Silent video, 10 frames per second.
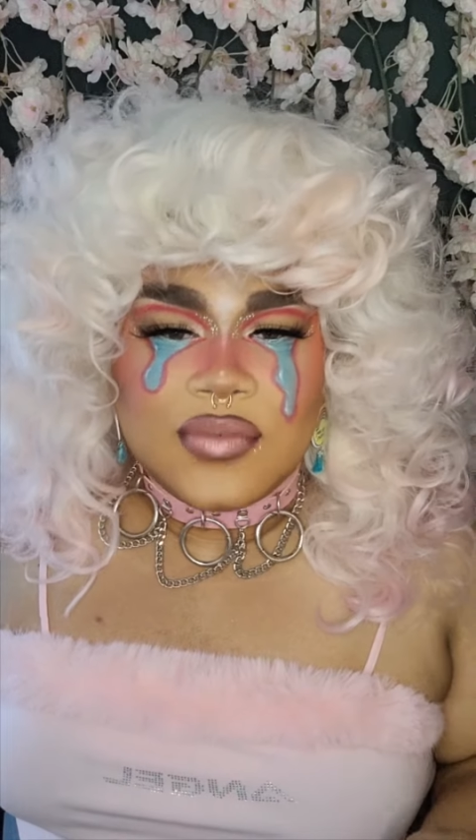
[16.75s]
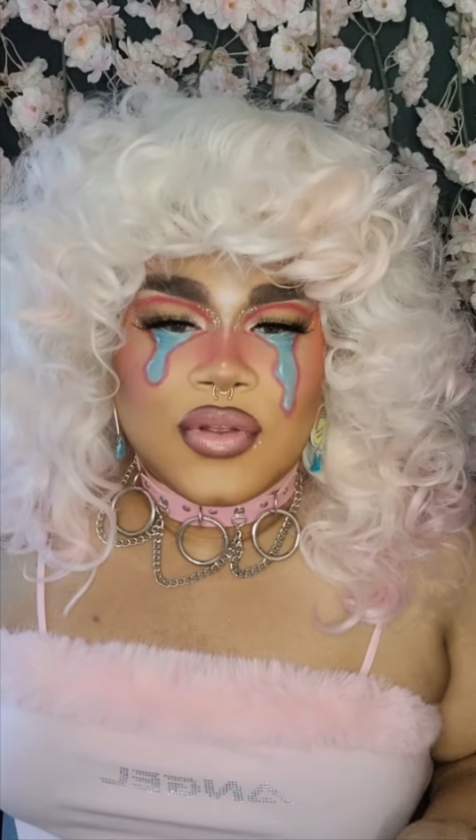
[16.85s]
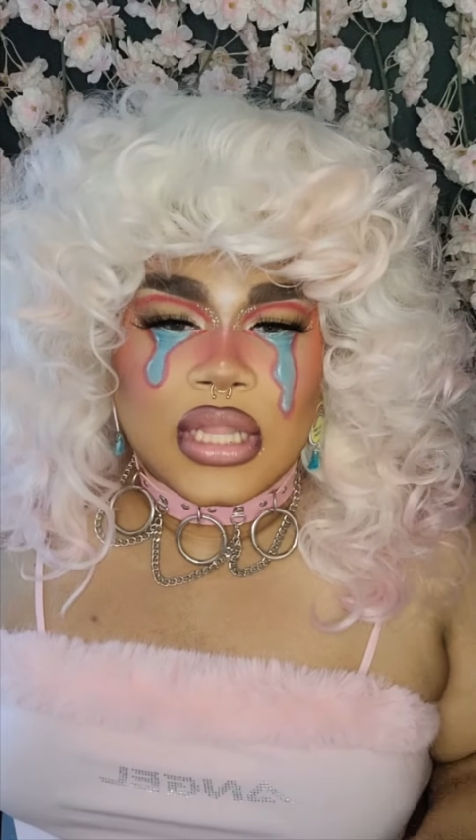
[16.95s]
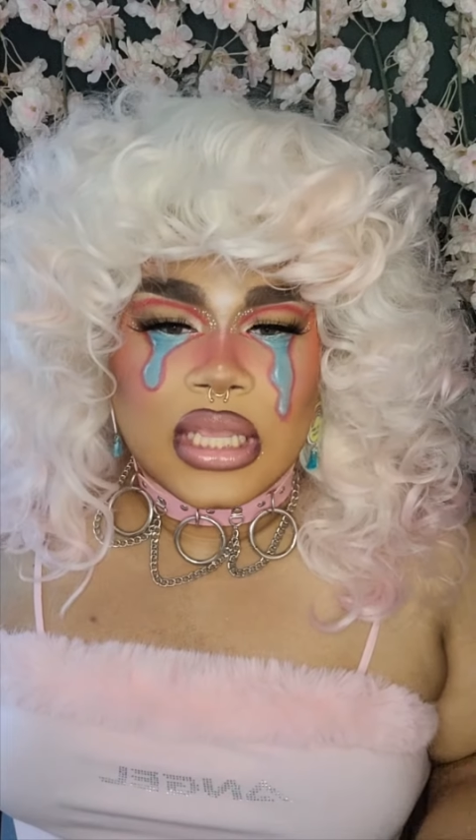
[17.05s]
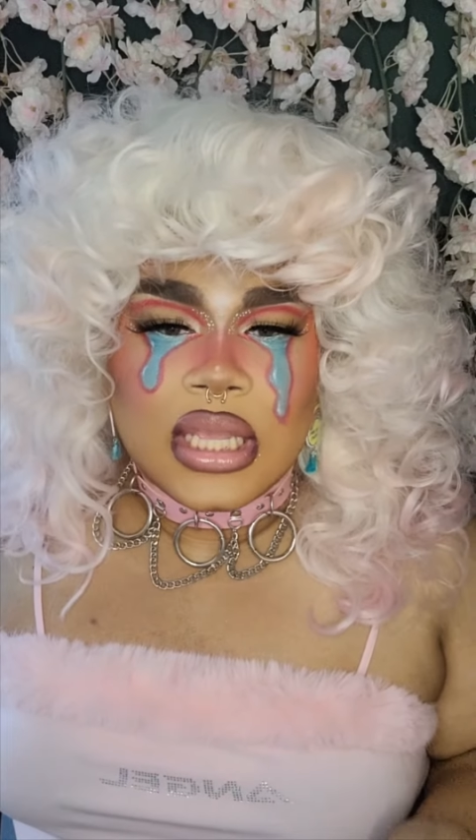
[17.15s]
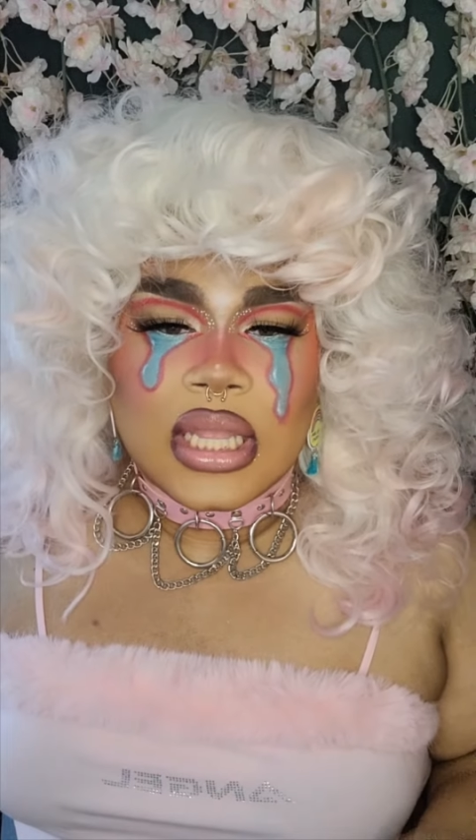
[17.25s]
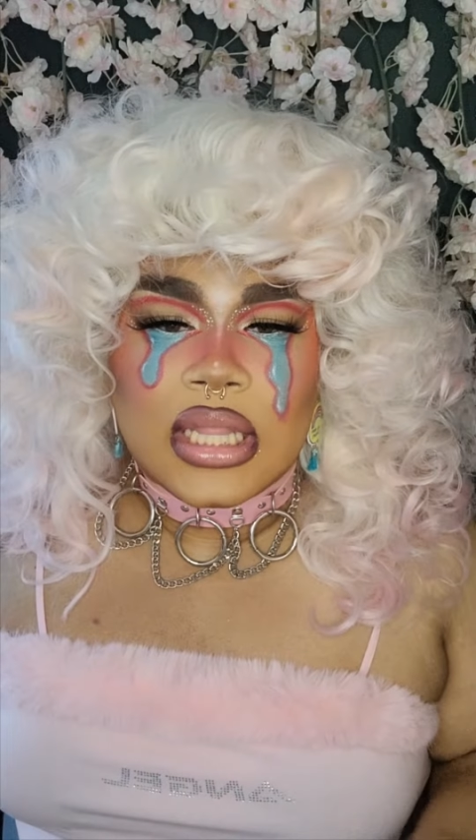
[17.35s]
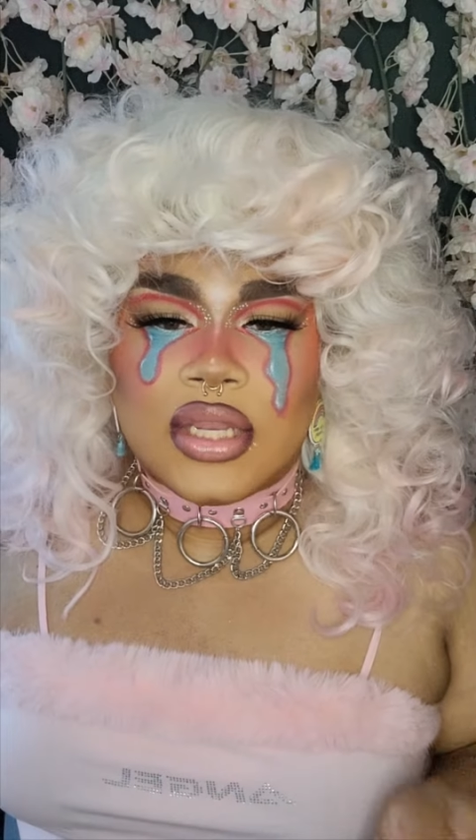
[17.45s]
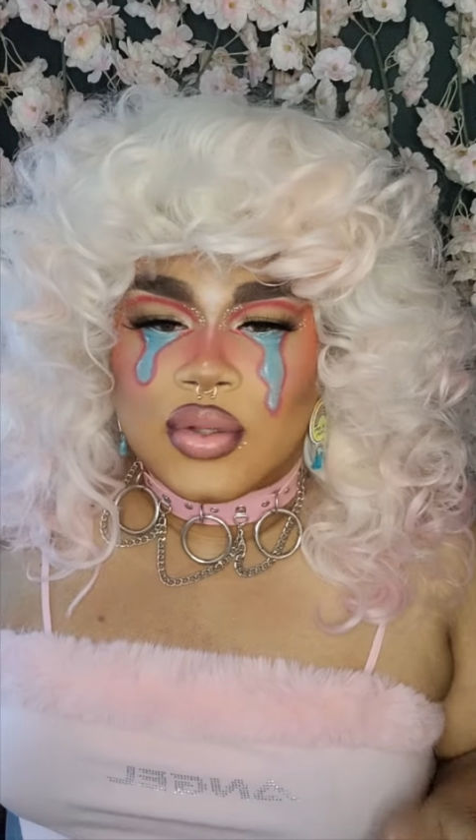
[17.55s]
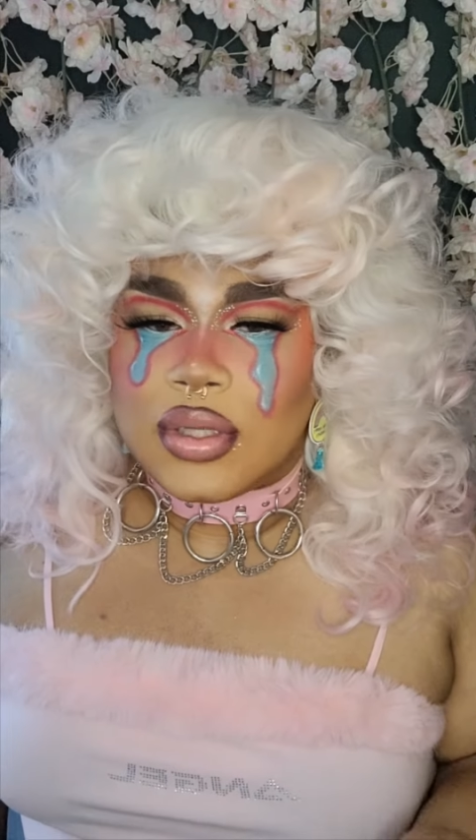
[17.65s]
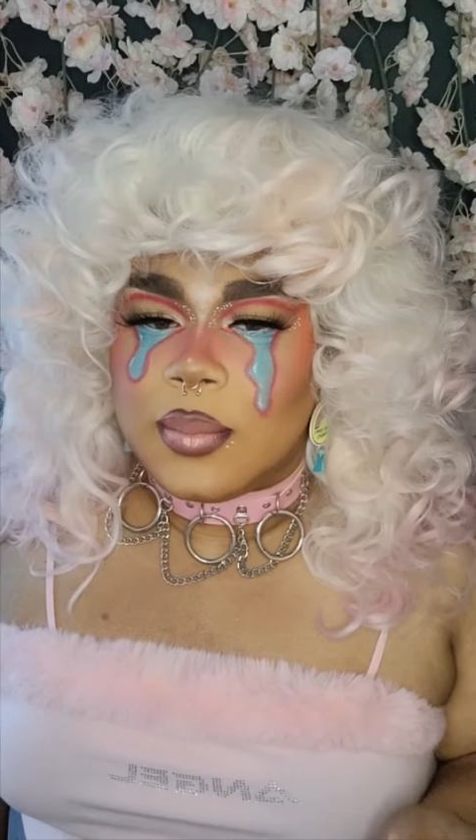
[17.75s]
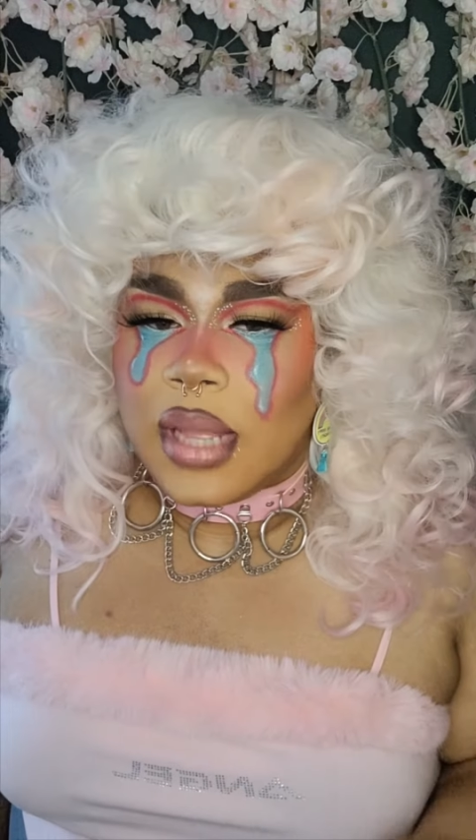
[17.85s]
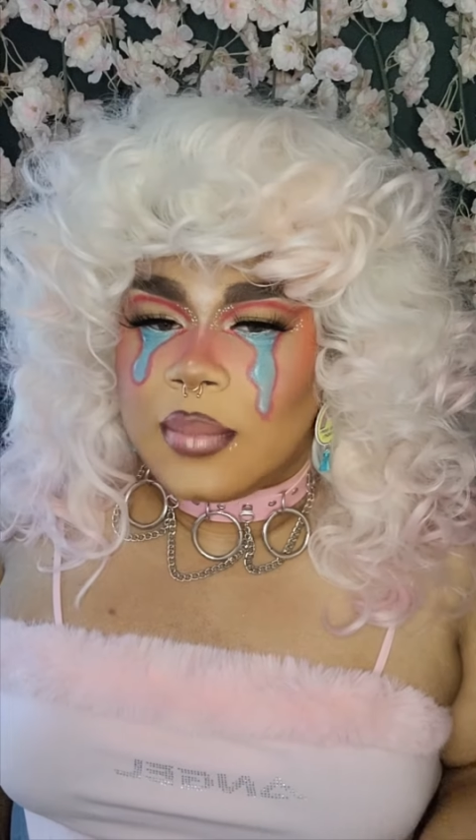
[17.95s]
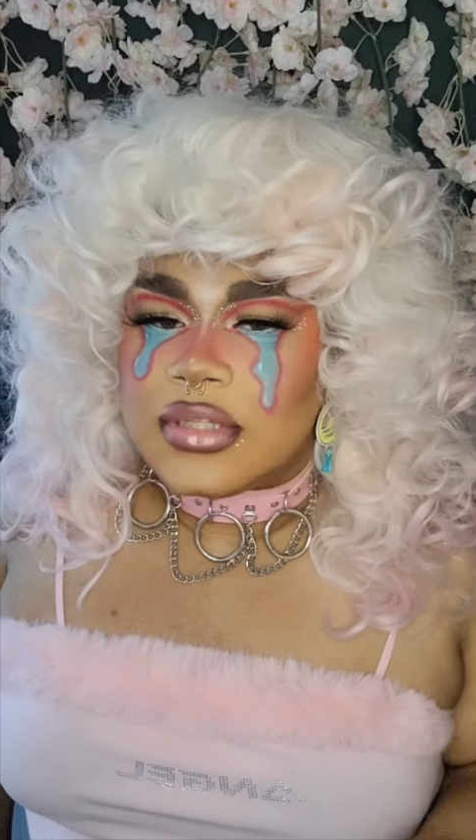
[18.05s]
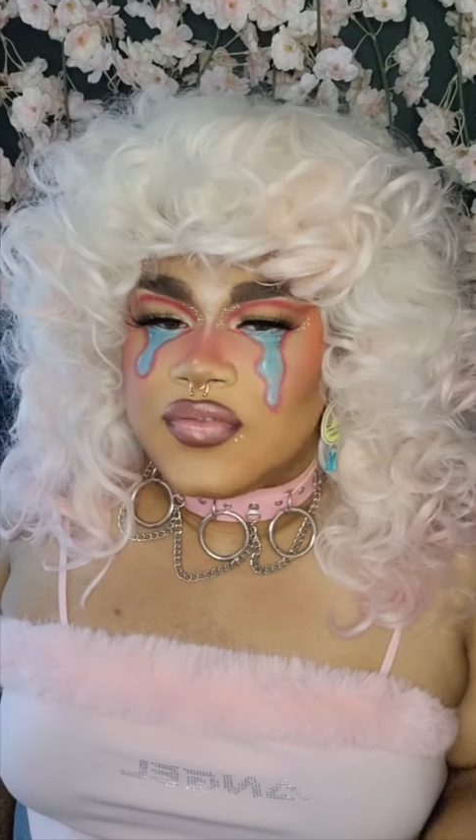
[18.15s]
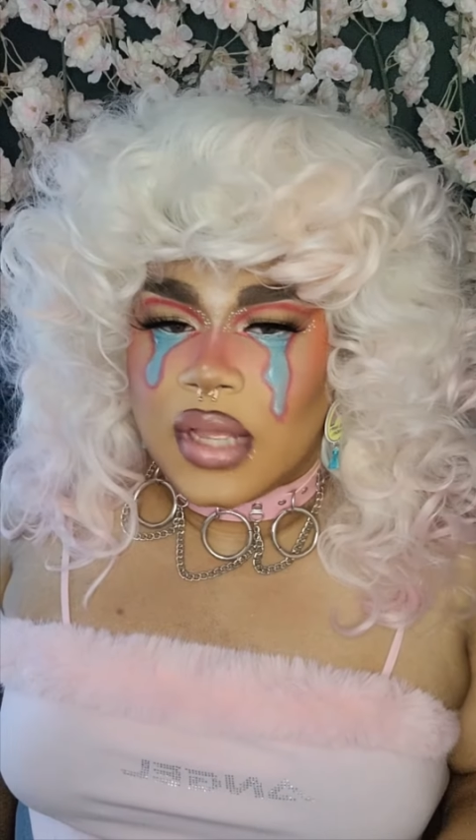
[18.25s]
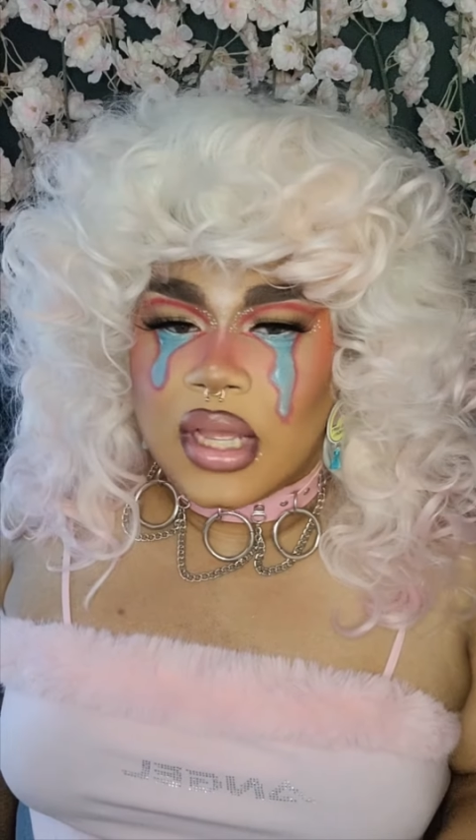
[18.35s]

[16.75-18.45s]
differently and they do look bomb as